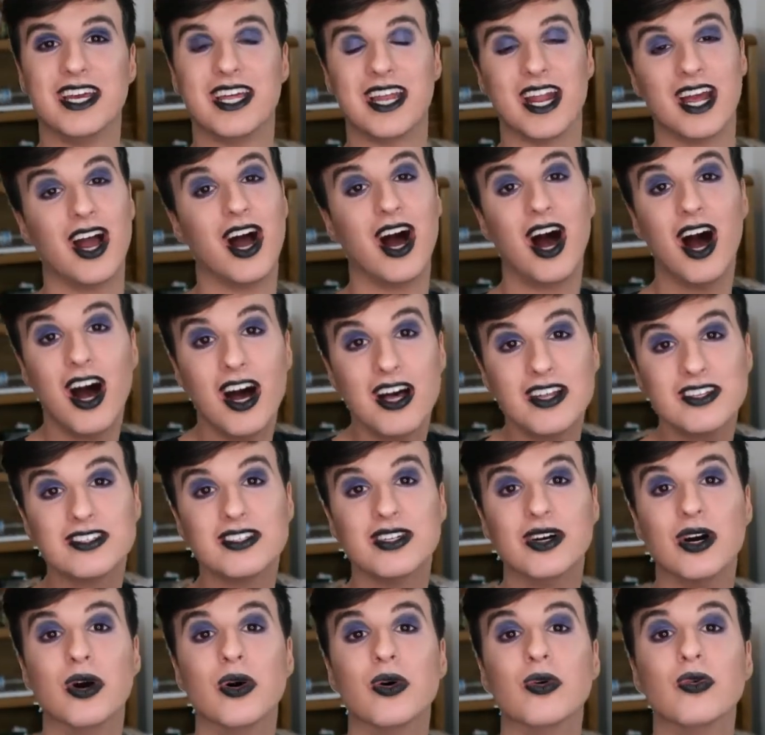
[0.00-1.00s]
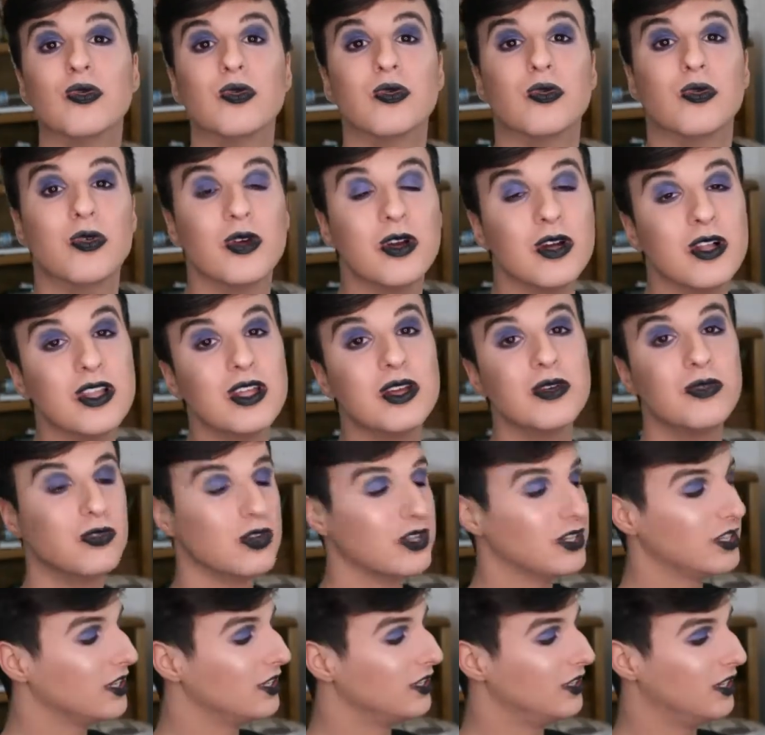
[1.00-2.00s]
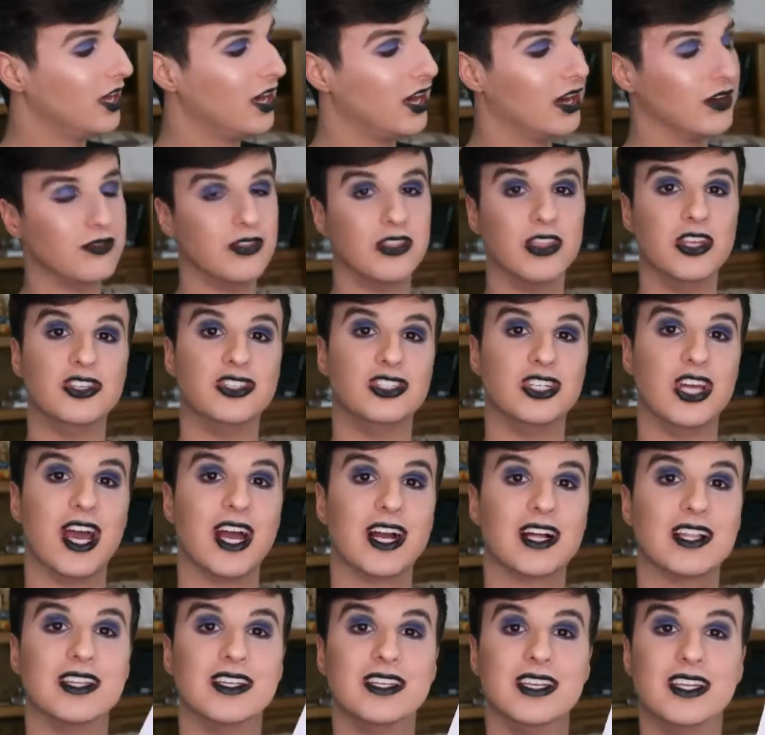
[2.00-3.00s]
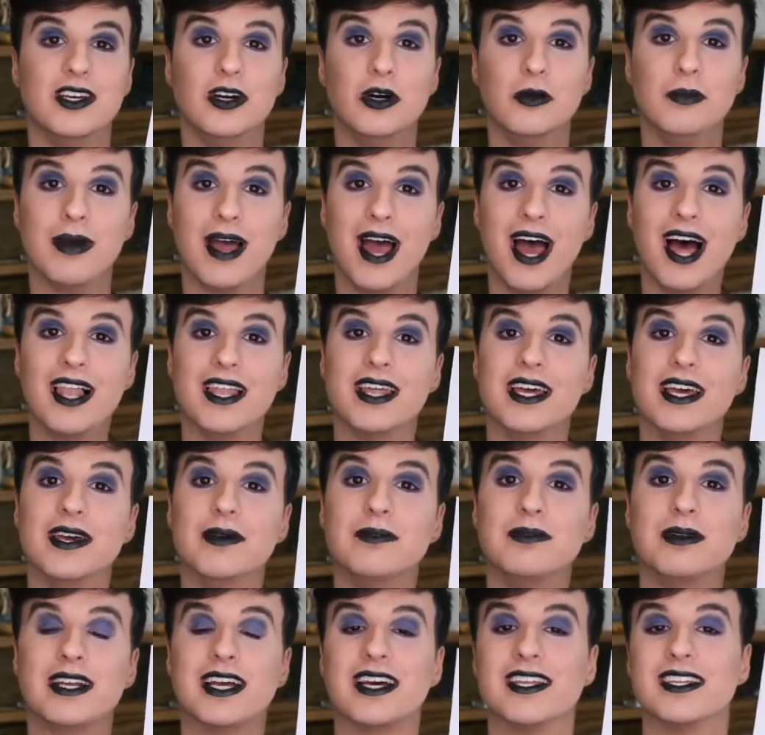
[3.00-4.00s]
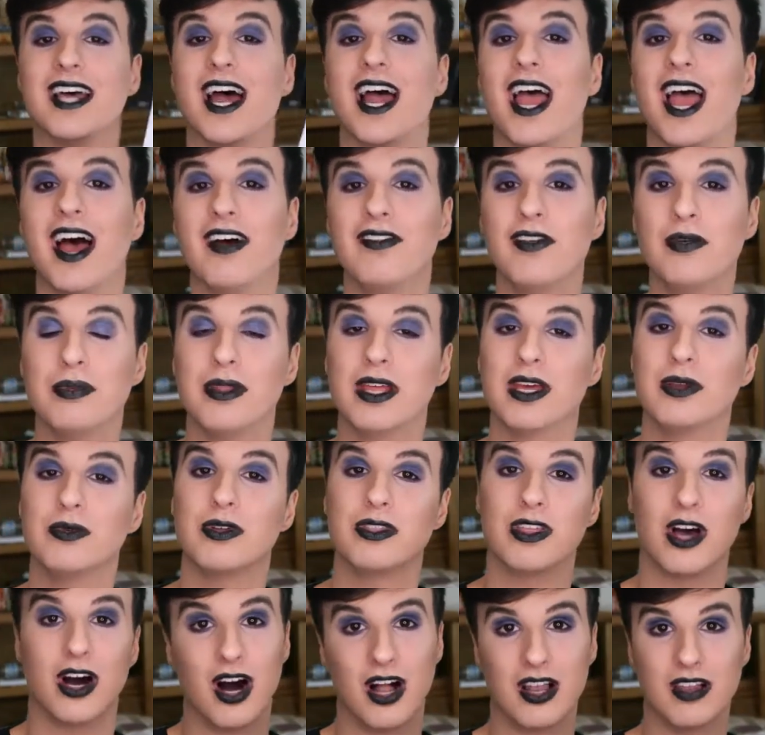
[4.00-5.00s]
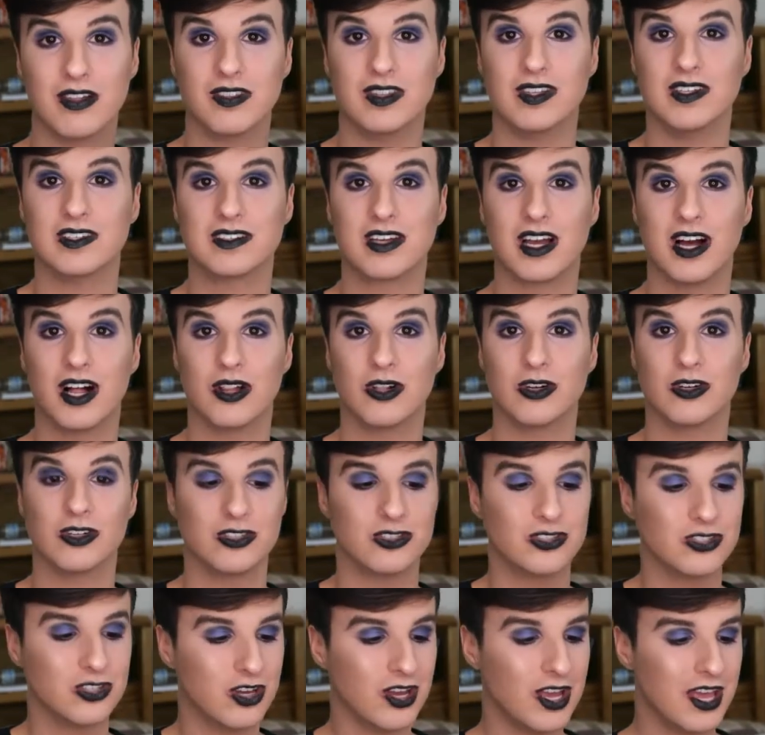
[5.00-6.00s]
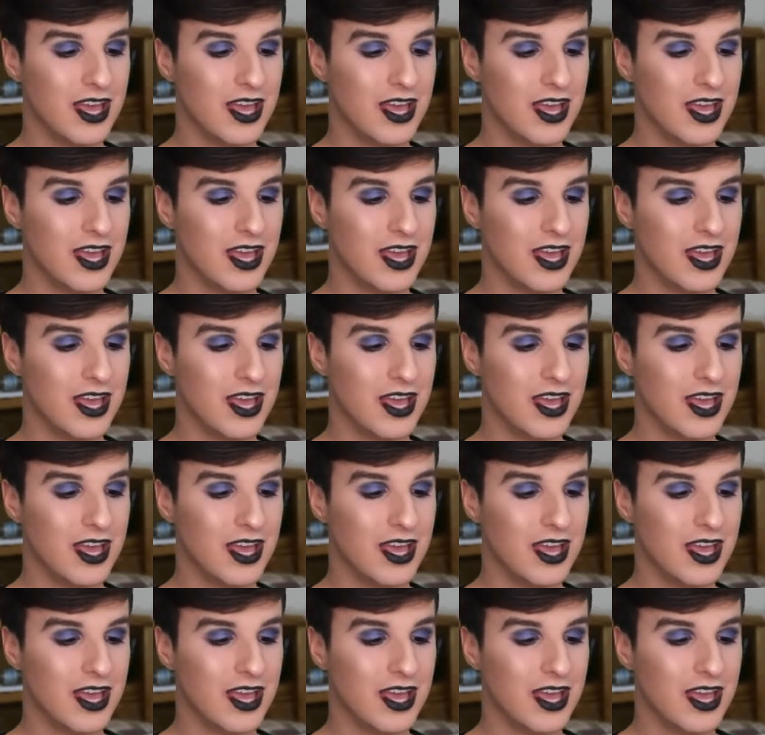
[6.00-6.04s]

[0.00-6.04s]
and I also really, really love the Jaclyn Hill palette because I haven't played with all of these colors,